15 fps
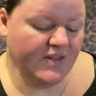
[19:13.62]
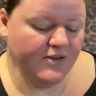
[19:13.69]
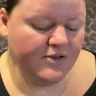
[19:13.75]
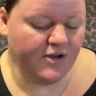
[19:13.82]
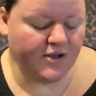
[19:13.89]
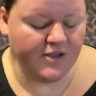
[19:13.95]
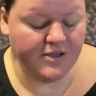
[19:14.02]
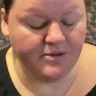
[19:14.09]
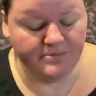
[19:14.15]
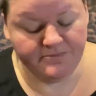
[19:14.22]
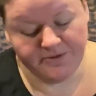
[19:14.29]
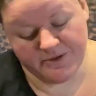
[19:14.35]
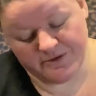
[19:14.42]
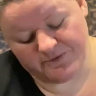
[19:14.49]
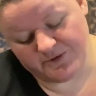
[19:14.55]
got help
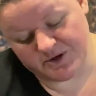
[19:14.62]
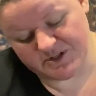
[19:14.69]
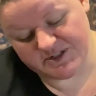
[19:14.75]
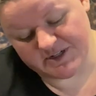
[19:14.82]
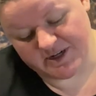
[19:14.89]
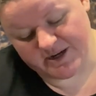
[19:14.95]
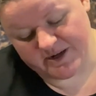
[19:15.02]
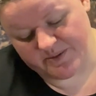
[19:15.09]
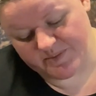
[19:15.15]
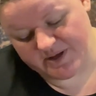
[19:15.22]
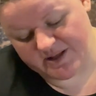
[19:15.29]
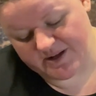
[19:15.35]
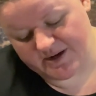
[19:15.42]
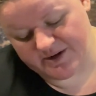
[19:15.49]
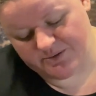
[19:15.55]
for the first time,
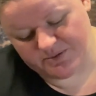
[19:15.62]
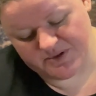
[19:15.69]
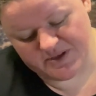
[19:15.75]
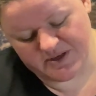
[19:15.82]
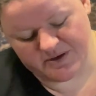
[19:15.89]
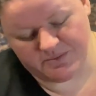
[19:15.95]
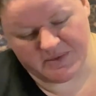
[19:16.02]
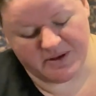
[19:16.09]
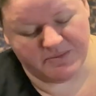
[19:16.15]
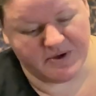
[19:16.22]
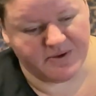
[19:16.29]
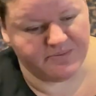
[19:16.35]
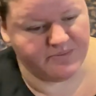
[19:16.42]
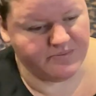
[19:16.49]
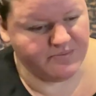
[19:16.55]
and I don't think my
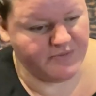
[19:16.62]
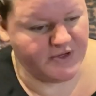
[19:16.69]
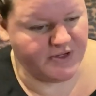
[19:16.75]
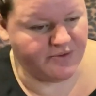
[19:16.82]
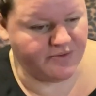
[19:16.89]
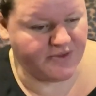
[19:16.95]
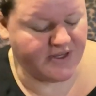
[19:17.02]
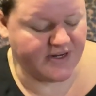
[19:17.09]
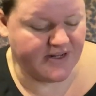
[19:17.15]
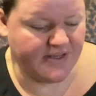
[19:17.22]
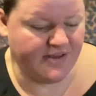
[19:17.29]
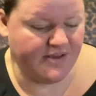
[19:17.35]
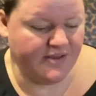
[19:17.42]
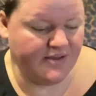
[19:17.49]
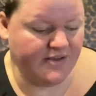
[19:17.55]
mom knew that
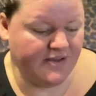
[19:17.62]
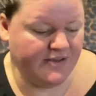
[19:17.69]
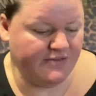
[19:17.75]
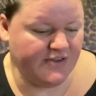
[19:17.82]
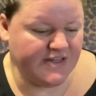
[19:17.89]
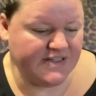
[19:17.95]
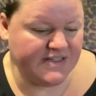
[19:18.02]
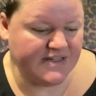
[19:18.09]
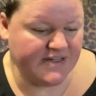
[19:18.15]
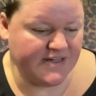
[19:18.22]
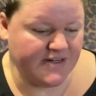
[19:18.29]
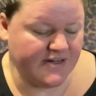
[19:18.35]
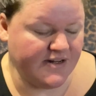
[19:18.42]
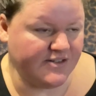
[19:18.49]
I even did it,